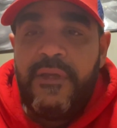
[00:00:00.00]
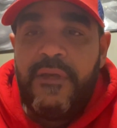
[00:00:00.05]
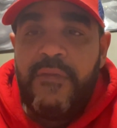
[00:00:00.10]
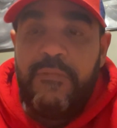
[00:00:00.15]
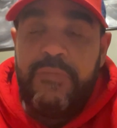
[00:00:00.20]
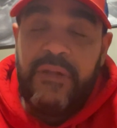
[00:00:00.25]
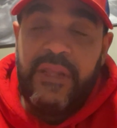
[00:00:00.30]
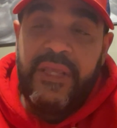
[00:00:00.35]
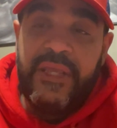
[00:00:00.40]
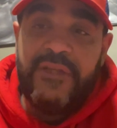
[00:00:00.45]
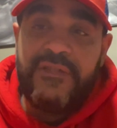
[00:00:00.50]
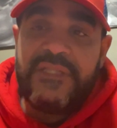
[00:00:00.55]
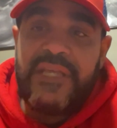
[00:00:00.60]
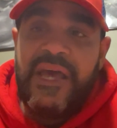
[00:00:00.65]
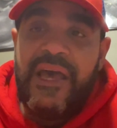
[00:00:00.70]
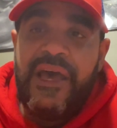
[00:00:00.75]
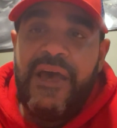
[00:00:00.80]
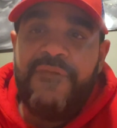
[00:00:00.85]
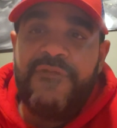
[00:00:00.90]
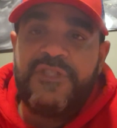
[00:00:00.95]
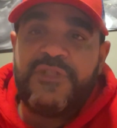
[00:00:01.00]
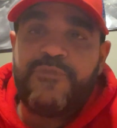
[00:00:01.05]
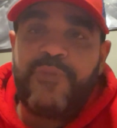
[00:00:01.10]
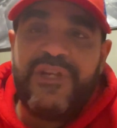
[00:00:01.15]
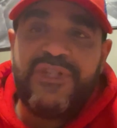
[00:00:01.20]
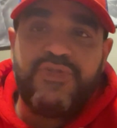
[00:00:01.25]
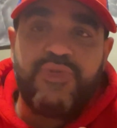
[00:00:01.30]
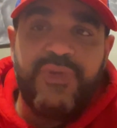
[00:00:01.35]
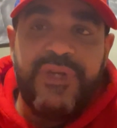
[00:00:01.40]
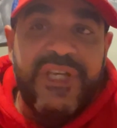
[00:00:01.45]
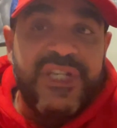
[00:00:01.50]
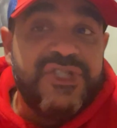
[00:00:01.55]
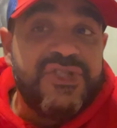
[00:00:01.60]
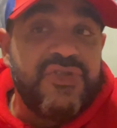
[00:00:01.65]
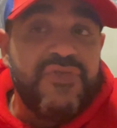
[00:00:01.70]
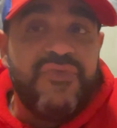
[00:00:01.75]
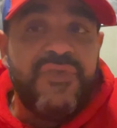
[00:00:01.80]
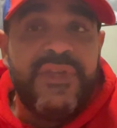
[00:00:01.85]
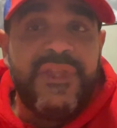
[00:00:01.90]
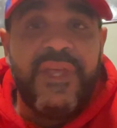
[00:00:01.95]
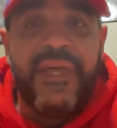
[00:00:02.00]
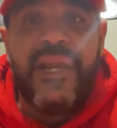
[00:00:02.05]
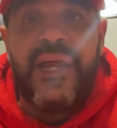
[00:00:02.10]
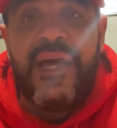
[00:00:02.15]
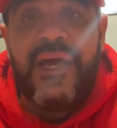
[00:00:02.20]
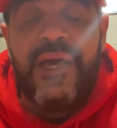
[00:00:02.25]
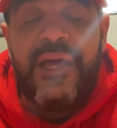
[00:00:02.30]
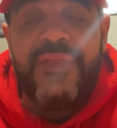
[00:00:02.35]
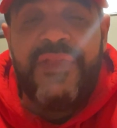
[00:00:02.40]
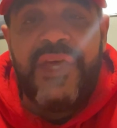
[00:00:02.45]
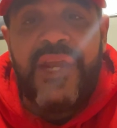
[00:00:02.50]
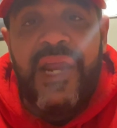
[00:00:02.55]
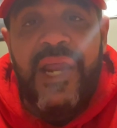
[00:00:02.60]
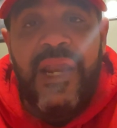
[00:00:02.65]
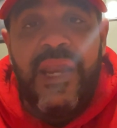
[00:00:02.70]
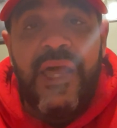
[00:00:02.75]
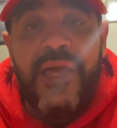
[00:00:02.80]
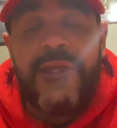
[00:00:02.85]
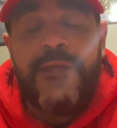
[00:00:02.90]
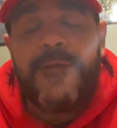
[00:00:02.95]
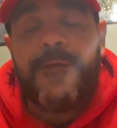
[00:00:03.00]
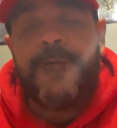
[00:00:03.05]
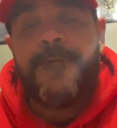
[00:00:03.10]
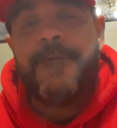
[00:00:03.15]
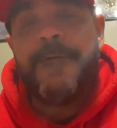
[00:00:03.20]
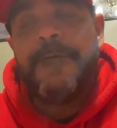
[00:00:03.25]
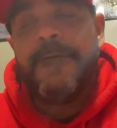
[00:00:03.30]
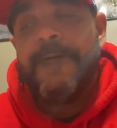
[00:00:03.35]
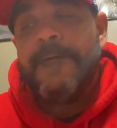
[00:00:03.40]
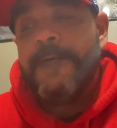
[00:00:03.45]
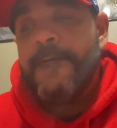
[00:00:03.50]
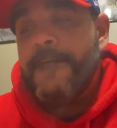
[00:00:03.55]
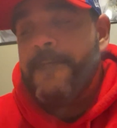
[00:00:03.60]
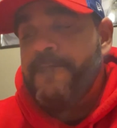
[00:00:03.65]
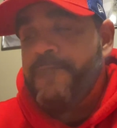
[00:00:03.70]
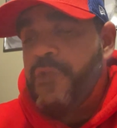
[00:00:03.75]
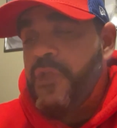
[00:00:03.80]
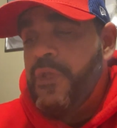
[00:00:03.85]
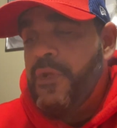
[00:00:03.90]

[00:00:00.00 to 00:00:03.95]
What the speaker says: players that have a special history that I like. You